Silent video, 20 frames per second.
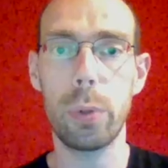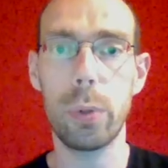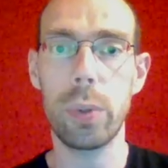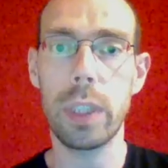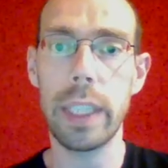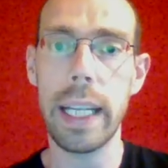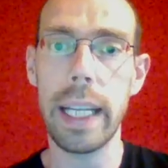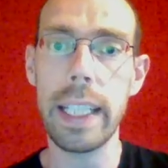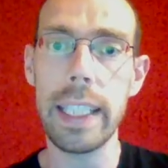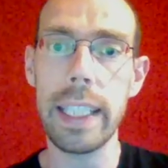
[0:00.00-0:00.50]

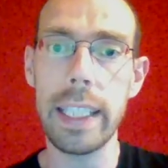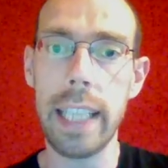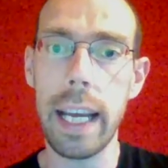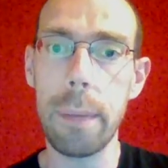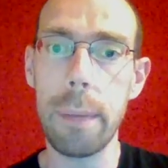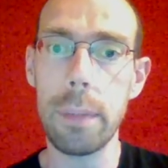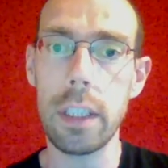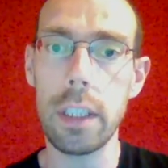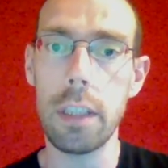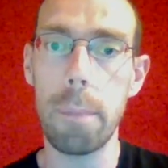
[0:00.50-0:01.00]
10
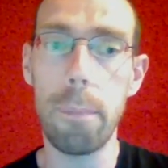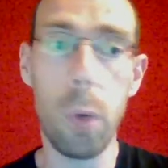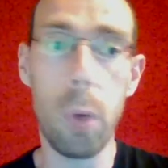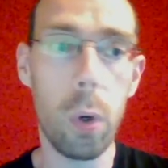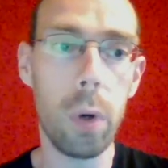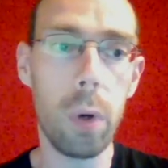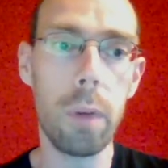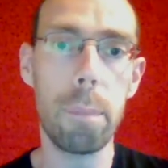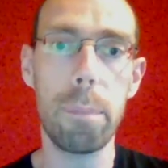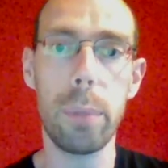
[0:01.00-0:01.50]
times
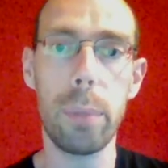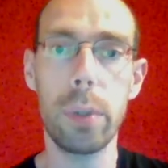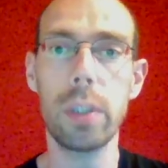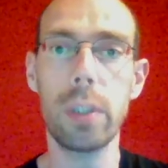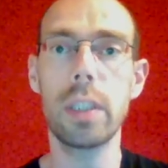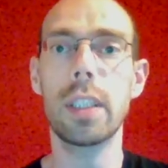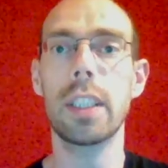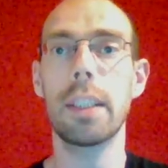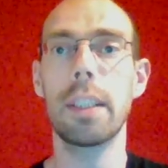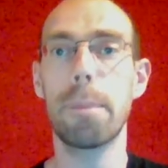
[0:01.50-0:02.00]
more
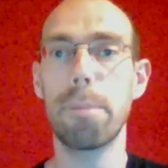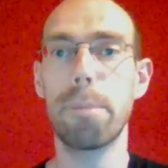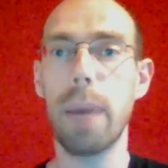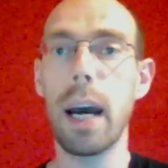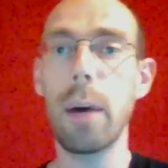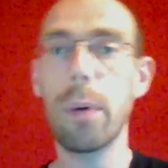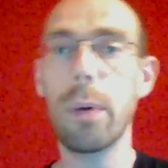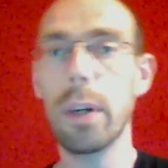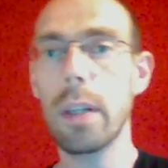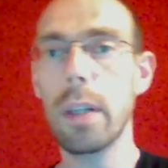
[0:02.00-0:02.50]
purchasing
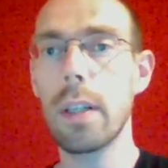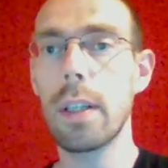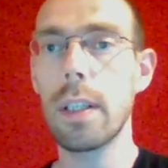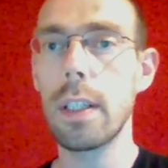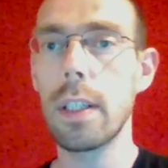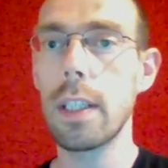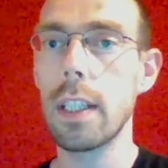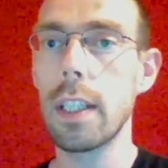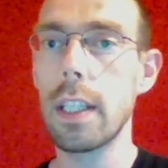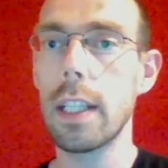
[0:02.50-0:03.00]
power
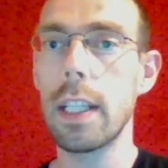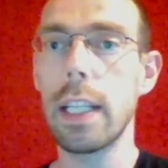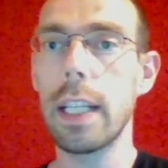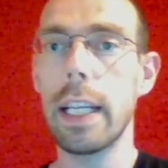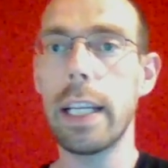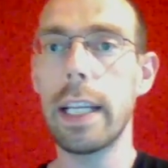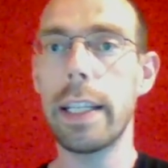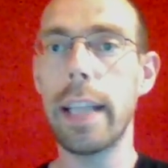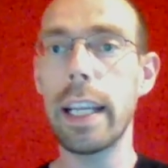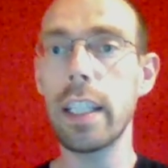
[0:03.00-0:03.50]

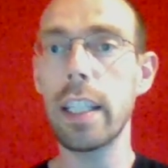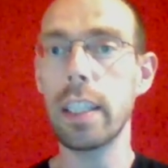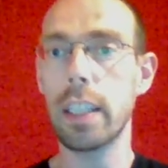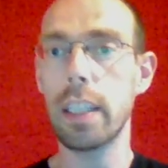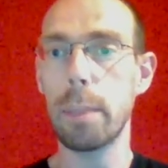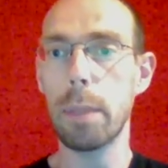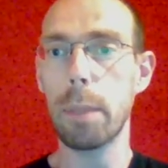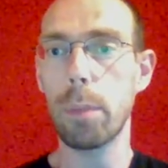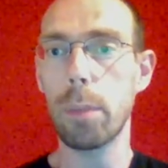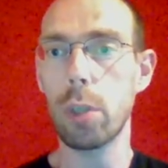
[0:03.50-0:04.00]
than a
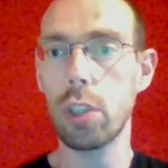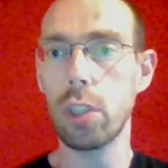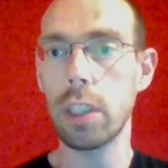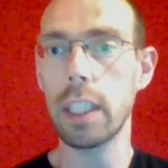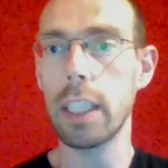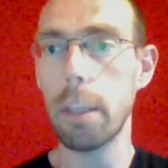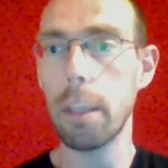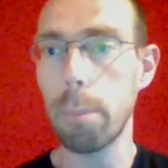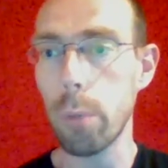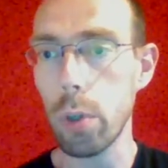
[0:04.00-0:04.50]
similar person
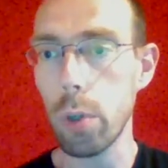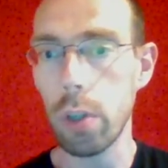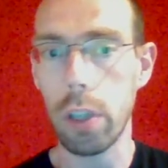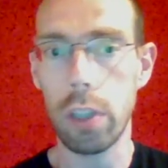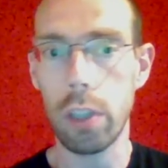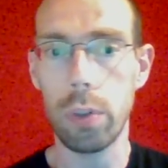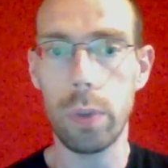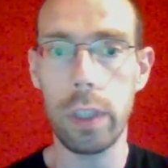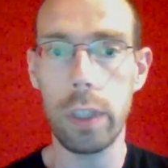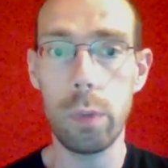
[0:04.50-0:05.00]
in a poor
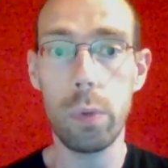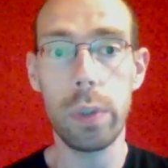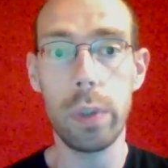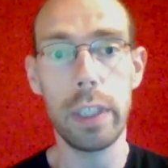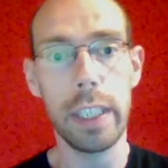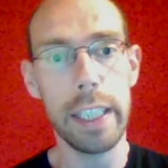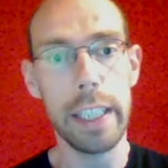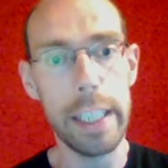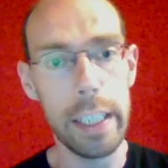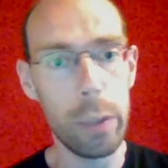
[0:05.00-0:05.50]
country who is
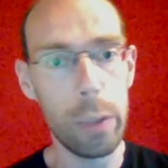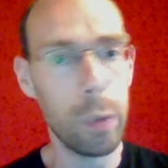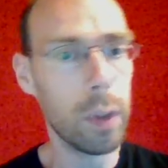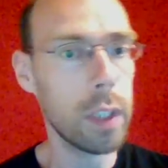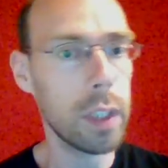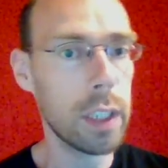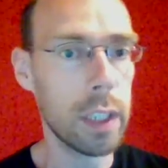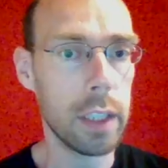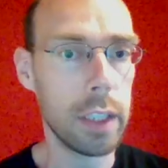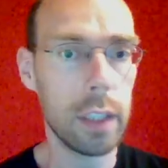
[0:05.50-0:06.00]
equally
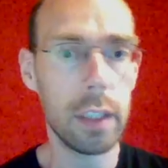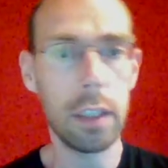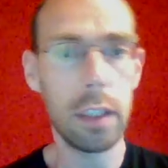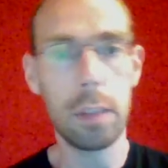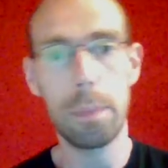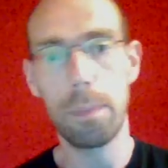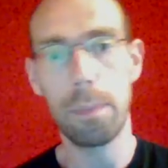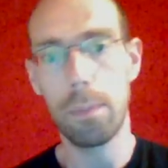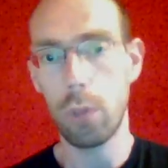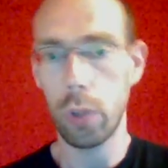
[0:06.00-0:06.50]
skilled,
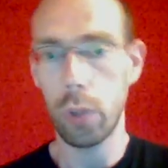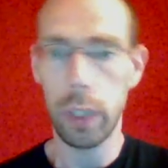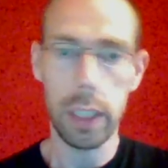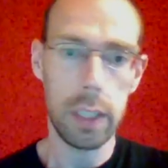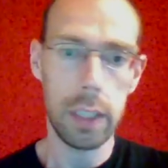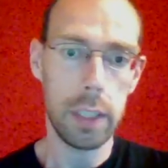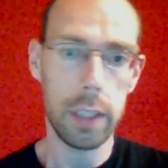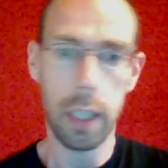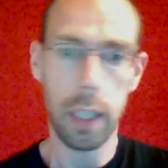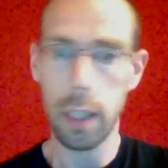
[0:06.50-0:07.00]

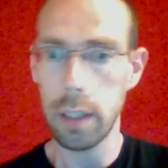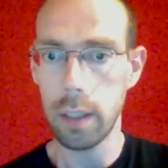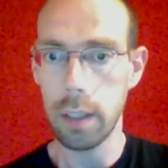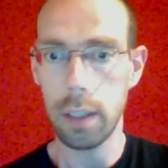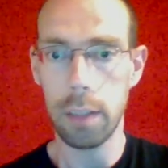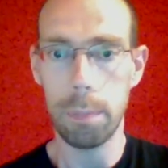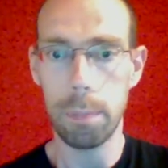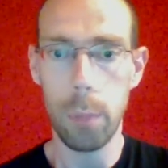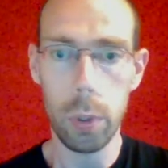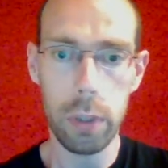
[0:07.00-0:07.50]
trained,
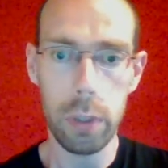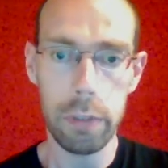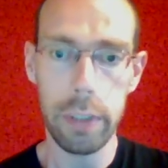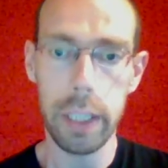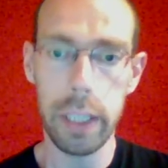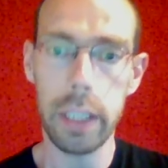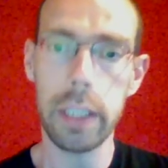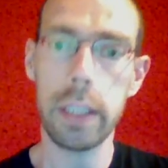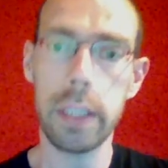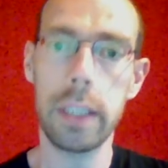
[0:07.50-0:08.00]
talented,
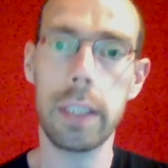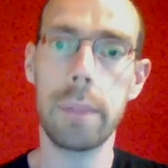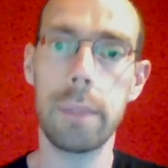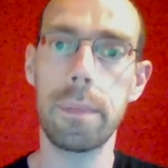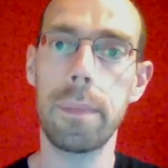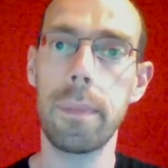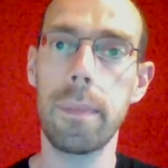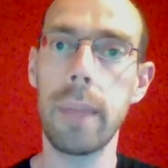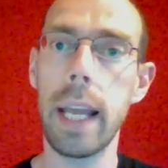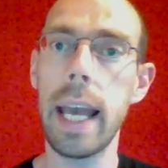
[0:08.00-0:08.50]
motivated,
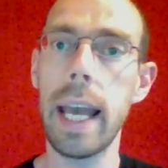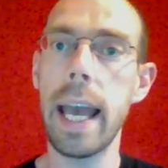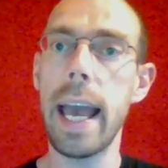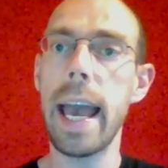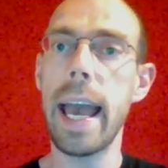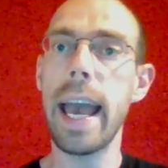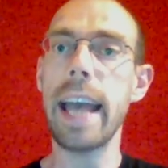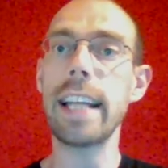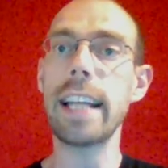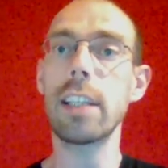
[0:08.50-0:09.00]

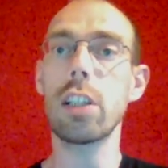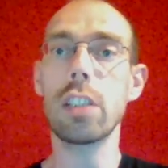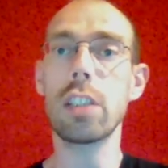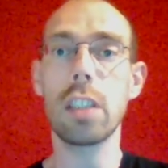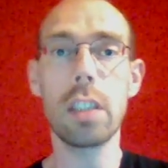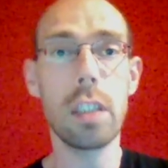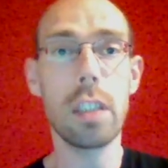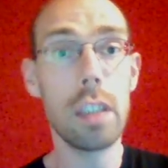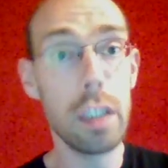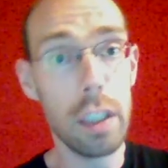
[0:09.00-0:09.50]
and does
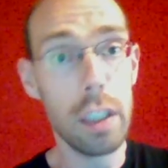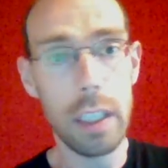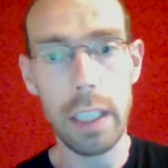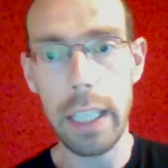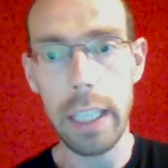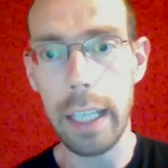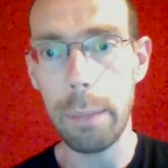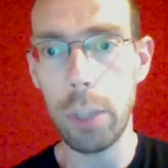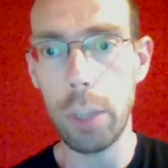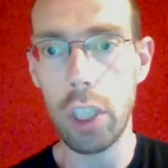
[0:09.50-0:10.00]
the
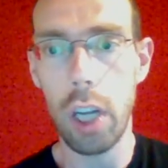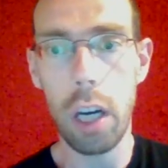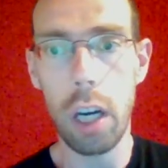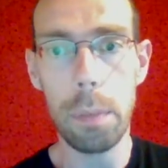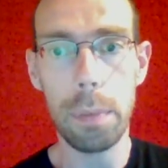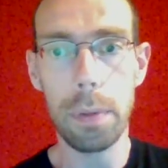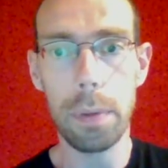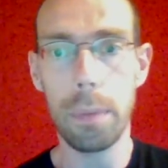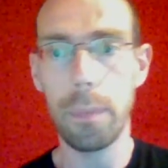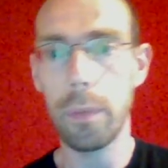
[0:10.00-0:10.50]
same job,
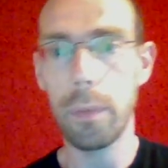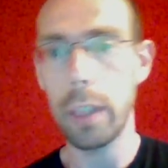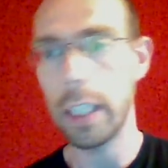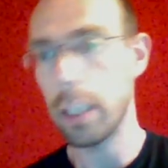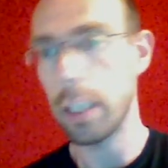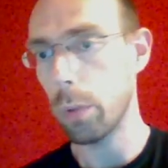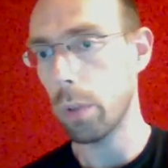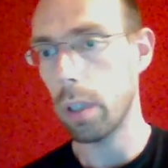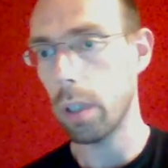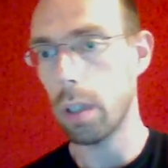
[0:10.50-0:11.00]

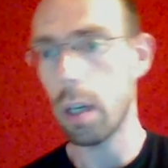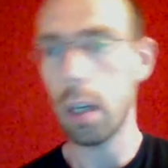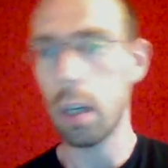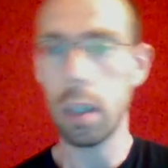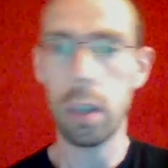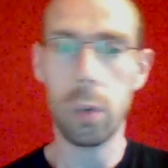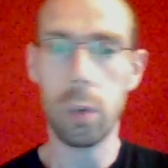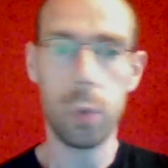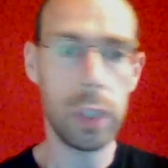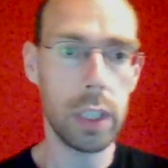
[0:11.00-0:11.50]
equally
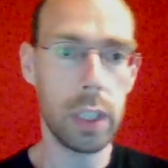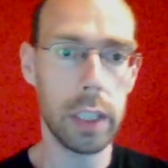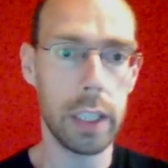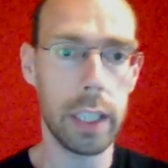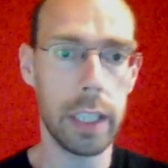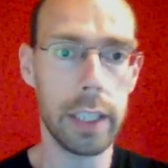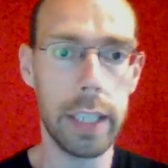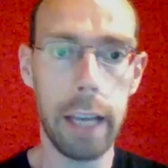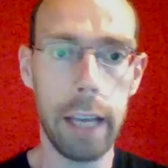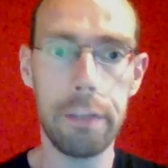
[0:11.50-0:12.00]
long, risky
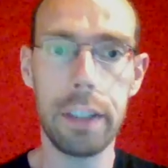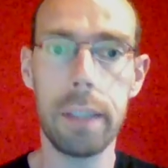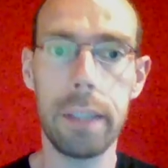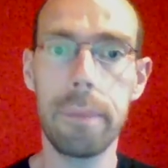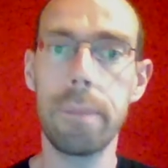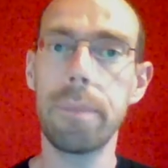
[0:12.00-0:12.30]
and heavy.